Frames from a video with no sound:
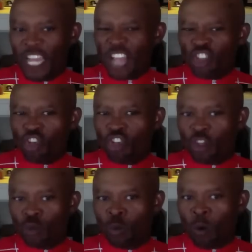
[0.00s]
it should
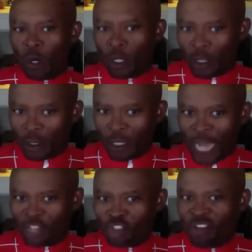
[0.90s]
just work.
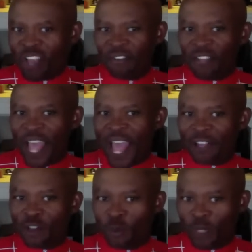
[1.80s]
I shouldn't have to
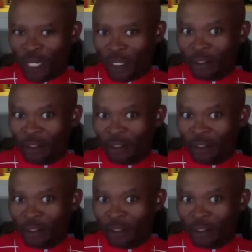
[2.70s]
hassle with it.